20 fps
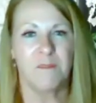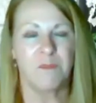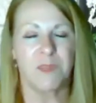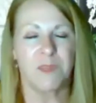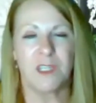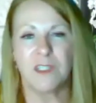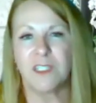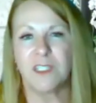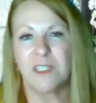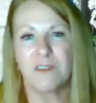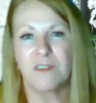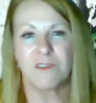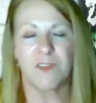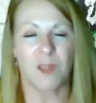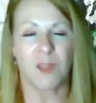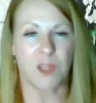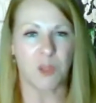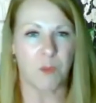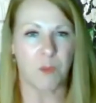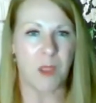you didn't
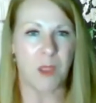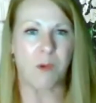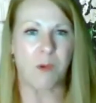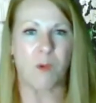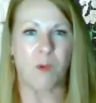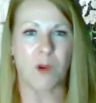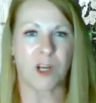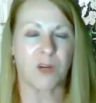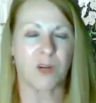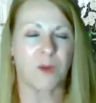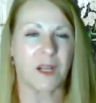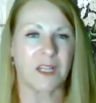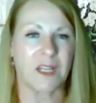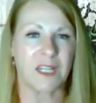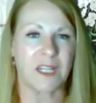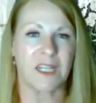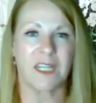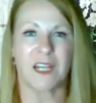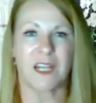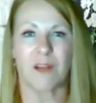fill out the paperwork
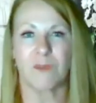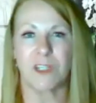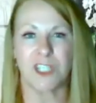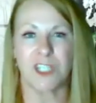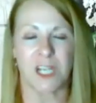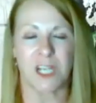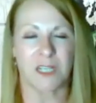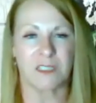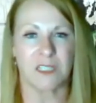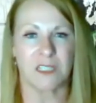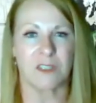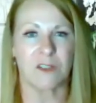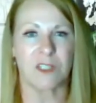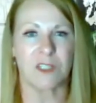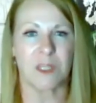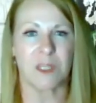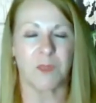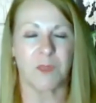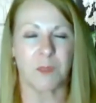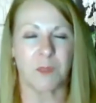correctly and it got rejected or
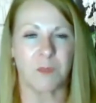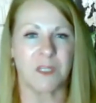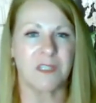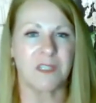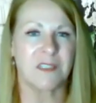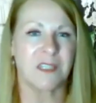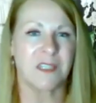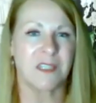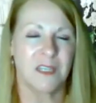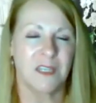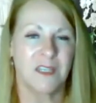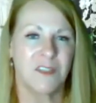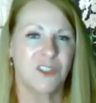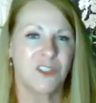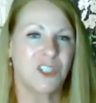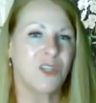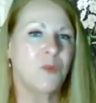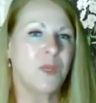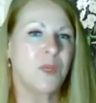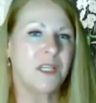something. But it's
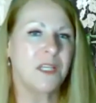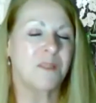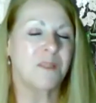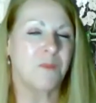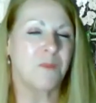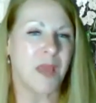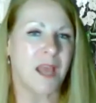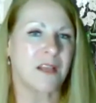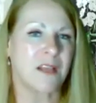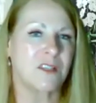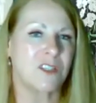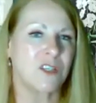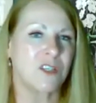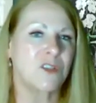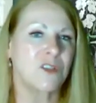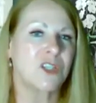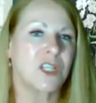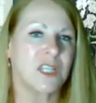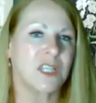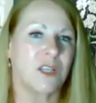2 weeks max.
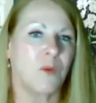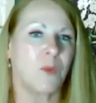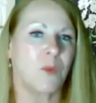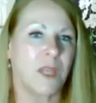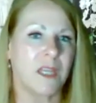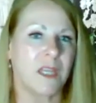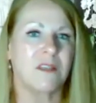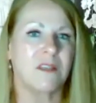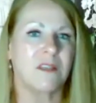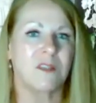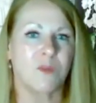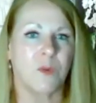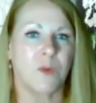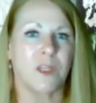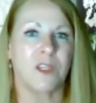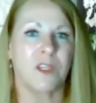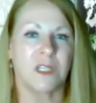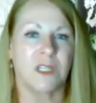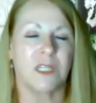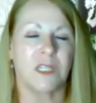Usually a week is
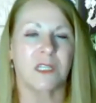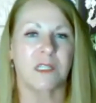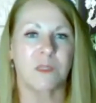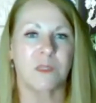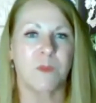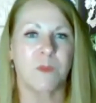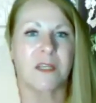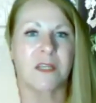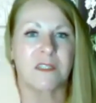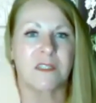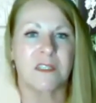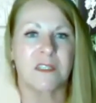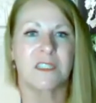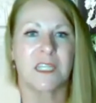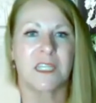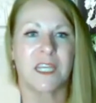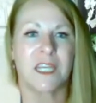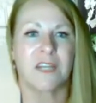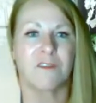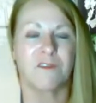what you can expect
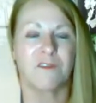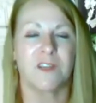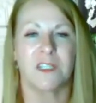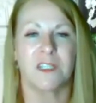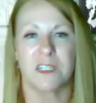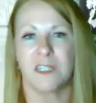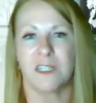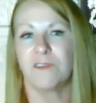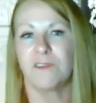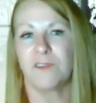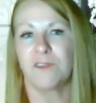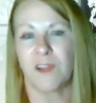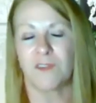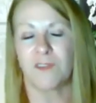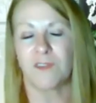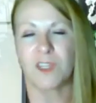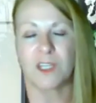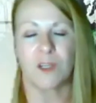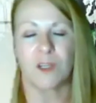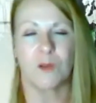to get it funded if
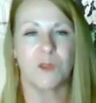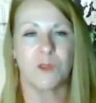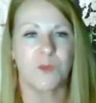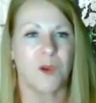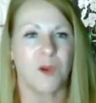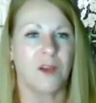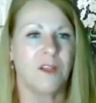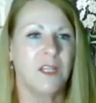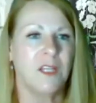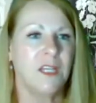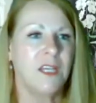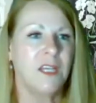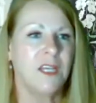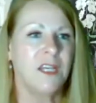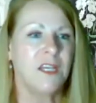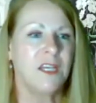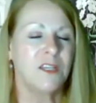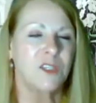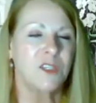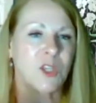everything goes well.
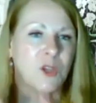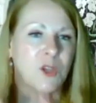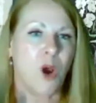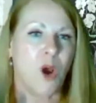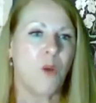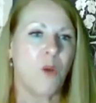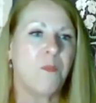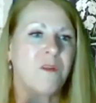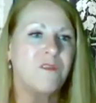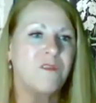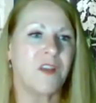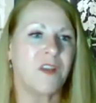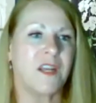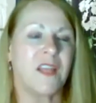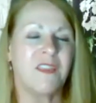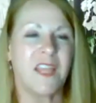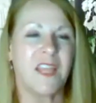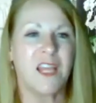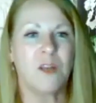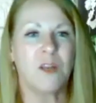So you open fund,
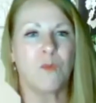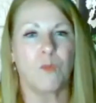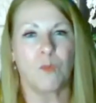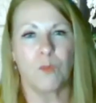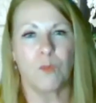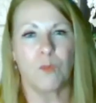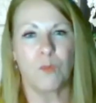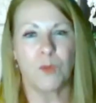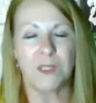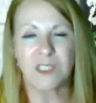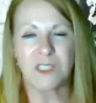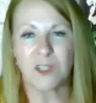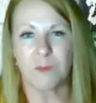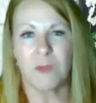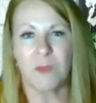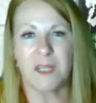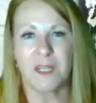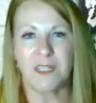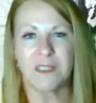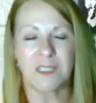and then once your
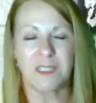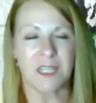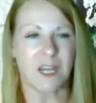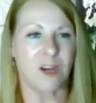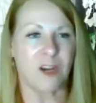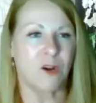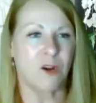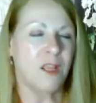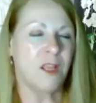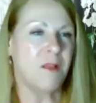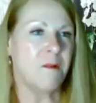money's there,